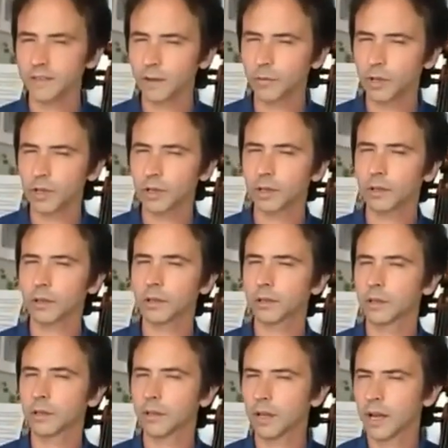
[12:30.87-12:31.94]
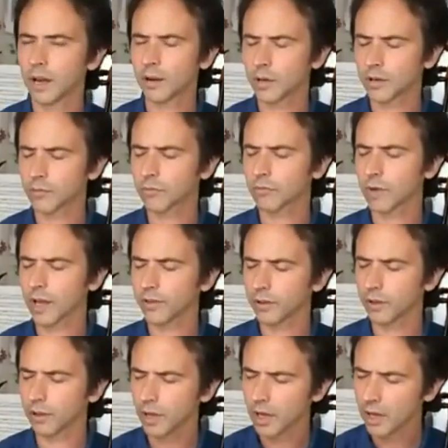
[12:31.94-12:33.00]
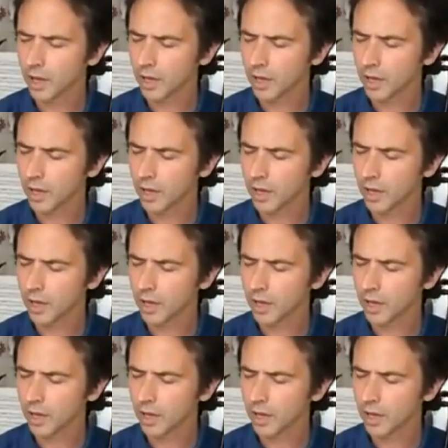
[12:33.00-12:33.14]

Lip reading: I will rather